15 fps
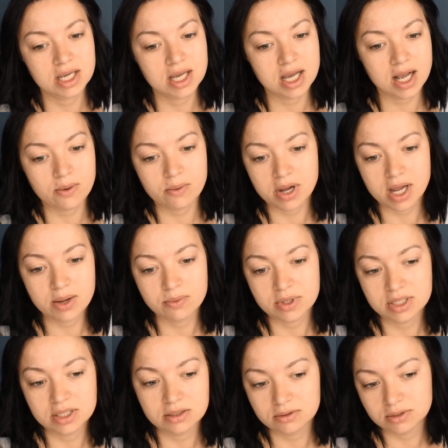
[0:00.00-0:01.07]
how I will
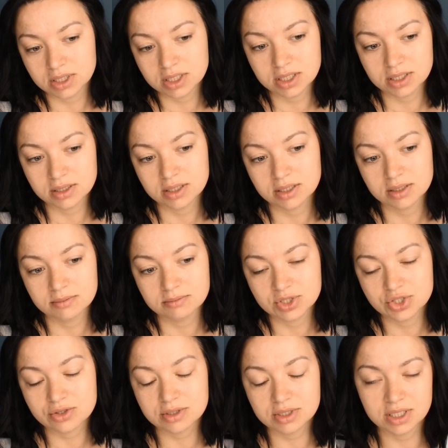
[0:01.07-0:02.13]
look
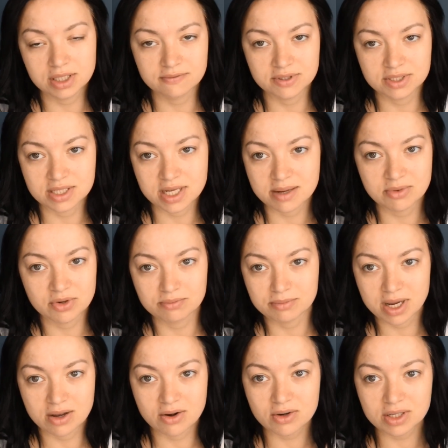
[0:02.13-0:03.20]
majority of the time on my
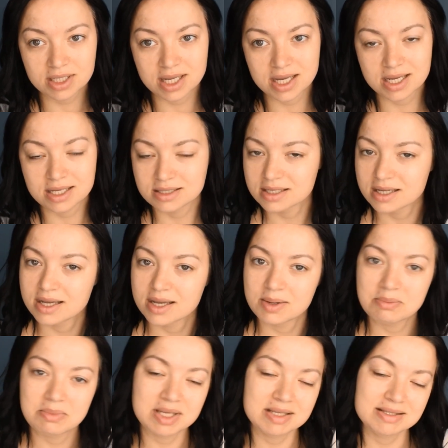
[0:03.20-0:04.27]
holidays,
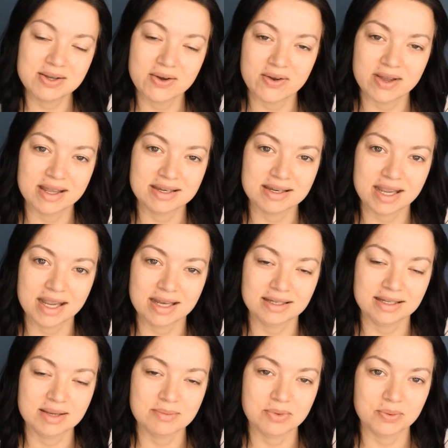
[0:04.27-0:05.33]
please go ahead and
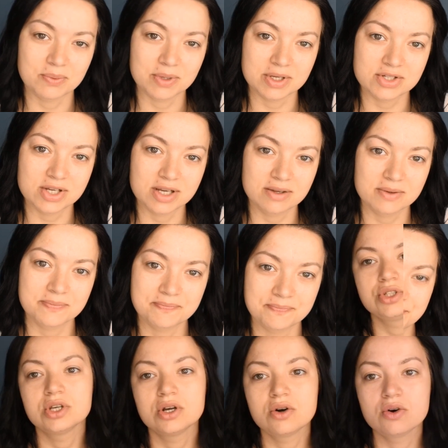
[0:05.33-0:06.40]
keep on watching.
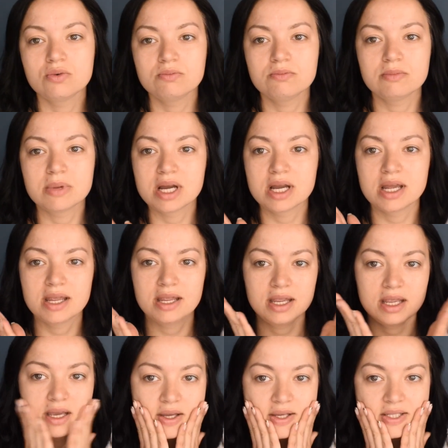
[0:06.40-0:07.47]
So my
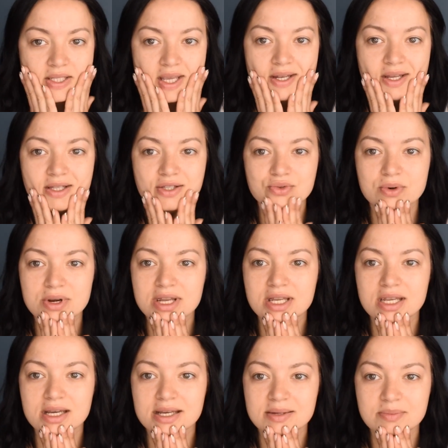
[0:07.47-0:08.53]
skin is
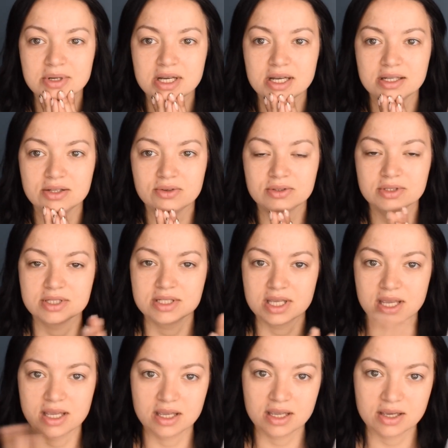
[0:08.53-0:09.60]
ready. I applied all the
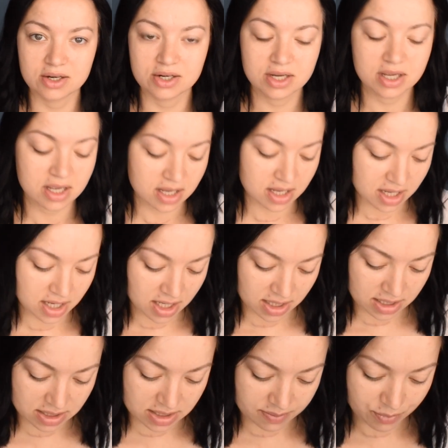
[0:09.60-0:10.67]
skincare
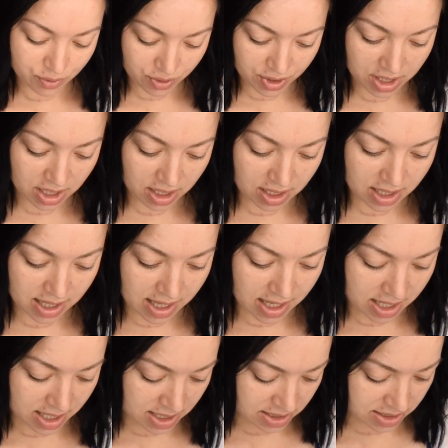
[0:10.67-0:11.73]
this morning,
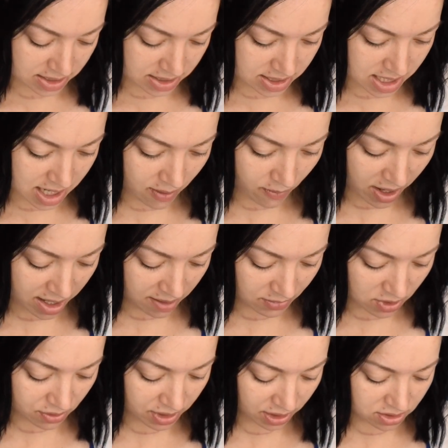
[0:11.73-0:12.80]
and now I am
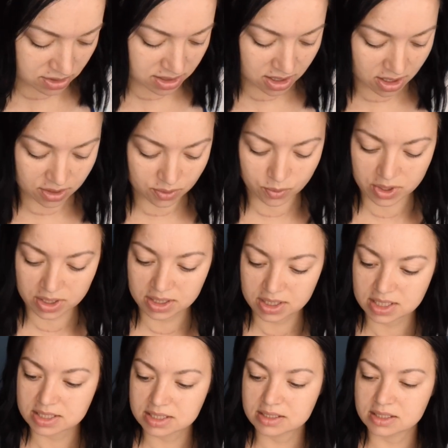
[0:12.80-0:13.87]
going to start with
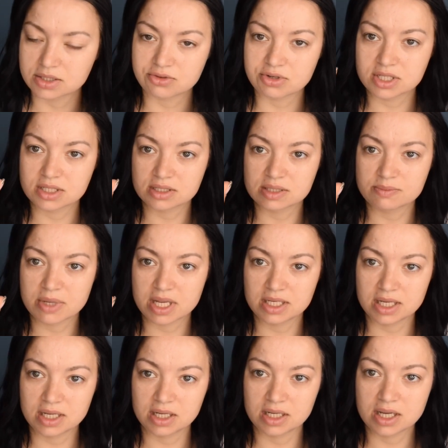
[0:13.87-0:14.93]
this Catrice
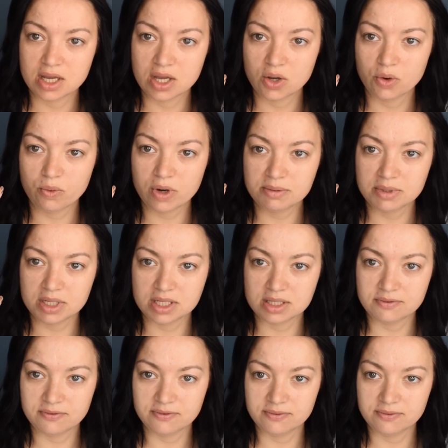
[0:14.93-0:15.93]
Cosmetic 1 Minute